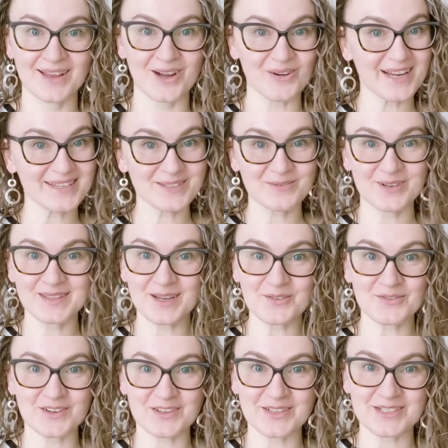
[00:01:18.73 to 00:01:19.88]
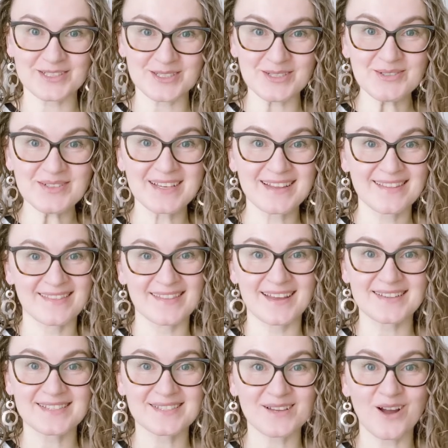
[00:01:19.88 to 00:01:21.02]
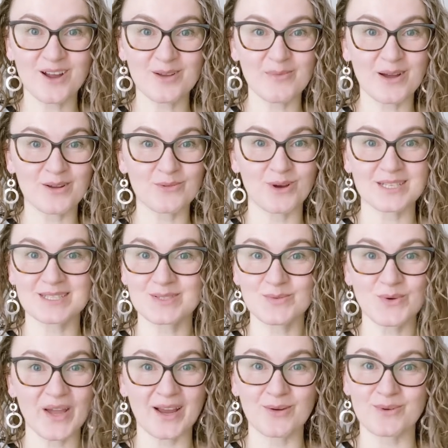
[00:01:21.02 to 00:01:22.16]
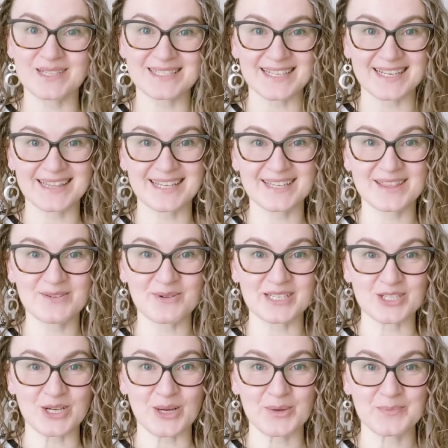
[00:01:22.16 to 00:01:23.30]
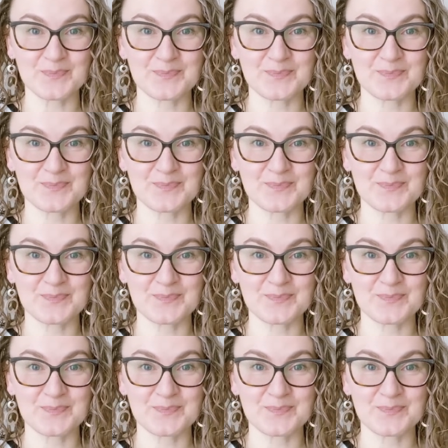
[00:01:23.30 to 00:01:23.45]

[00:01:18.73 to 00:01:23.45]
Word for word: All right, without further ado, let's talk about what to wear when cycling in the winter.